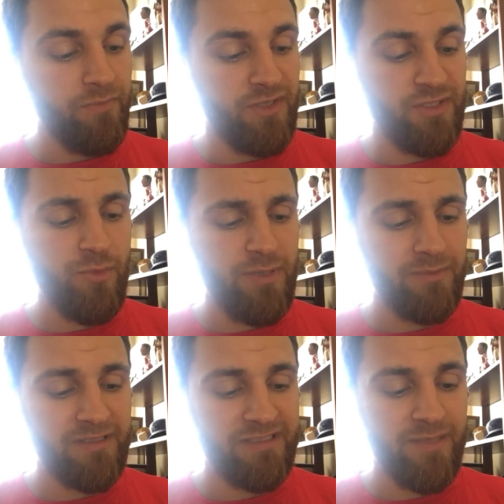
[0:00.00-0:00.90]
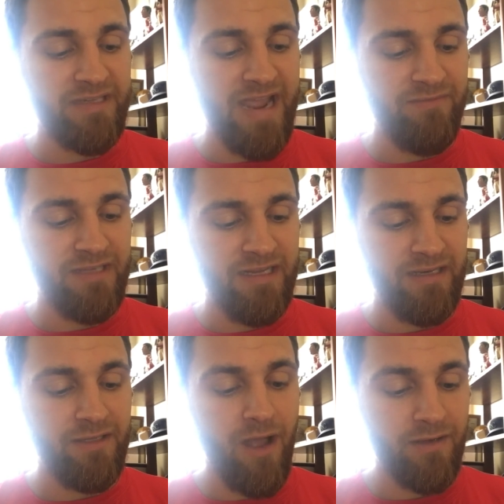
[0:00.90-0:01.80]
The general public seems to have
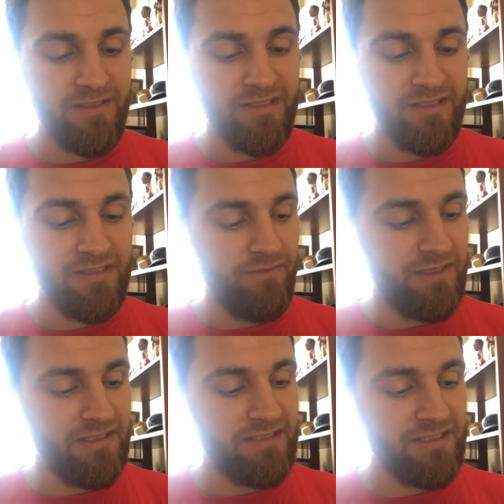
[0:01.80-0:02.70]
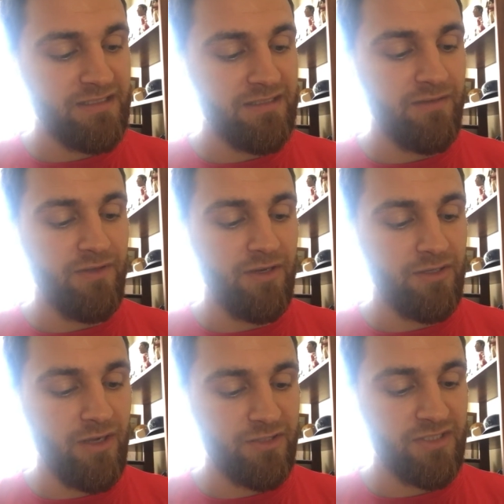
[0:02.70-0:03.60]
taken cognizance of the existence of the
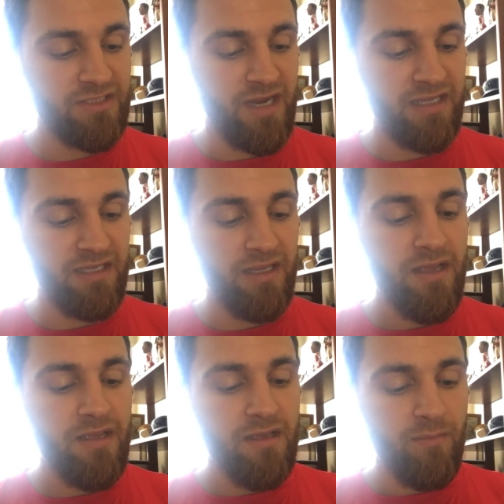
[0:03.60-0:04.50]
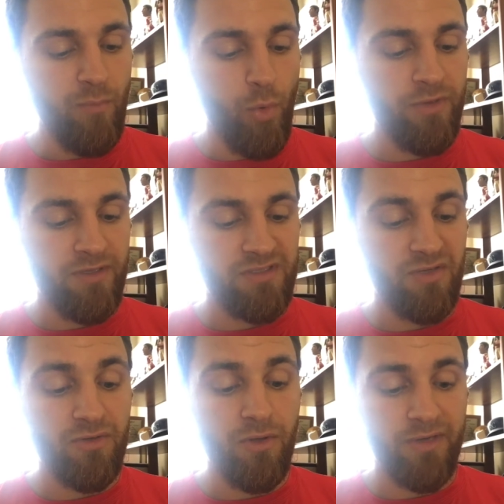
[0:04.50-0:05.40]
unconscious psyche more than the
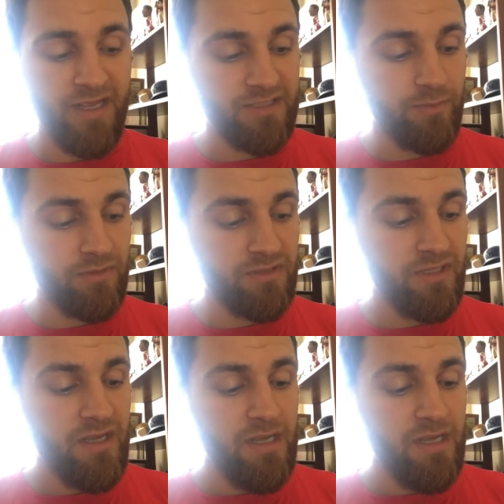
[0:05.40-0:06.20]
so-called experts,